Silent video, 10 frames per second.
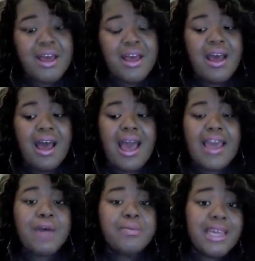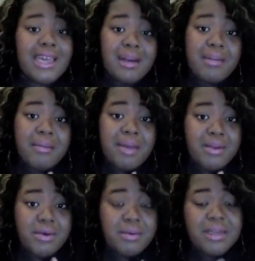I help take care of my mother with
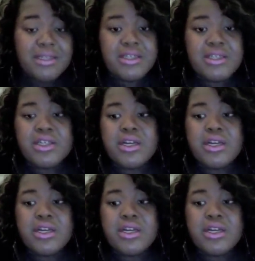my sister.